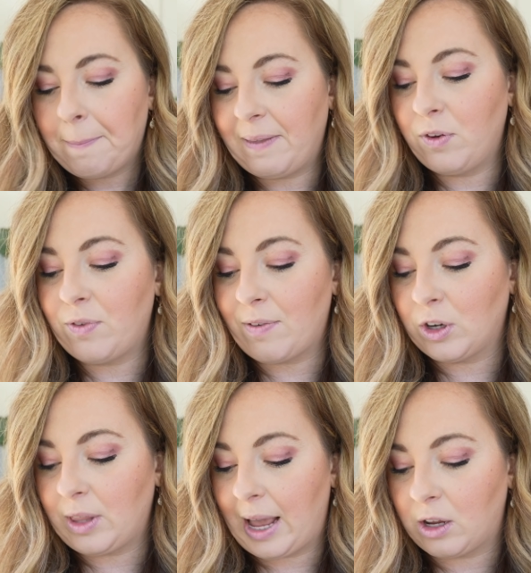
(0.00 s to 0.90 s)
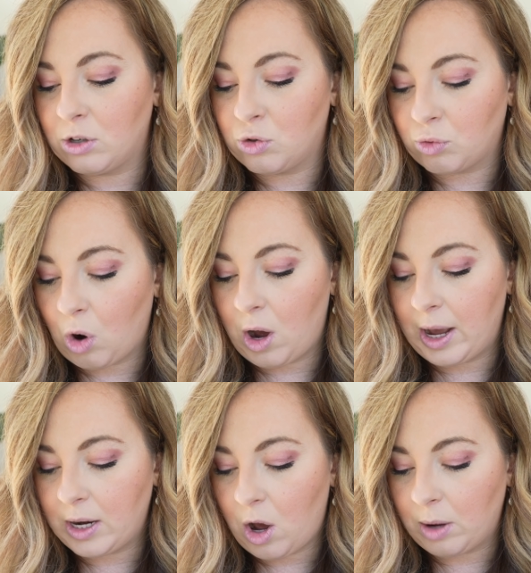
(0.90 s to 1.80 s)
if you've ever like
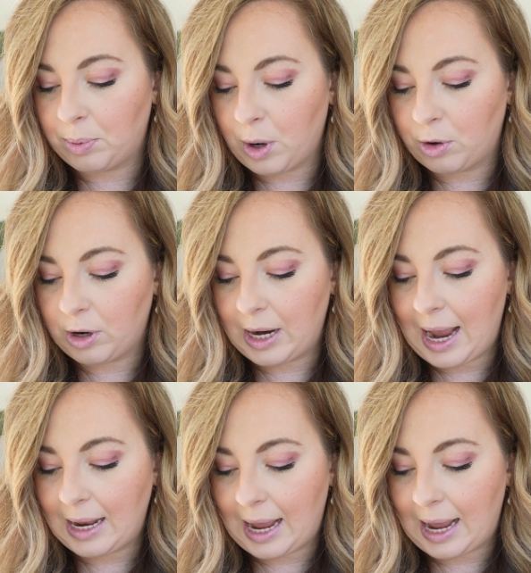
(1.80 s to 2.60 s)
drawn on Procreate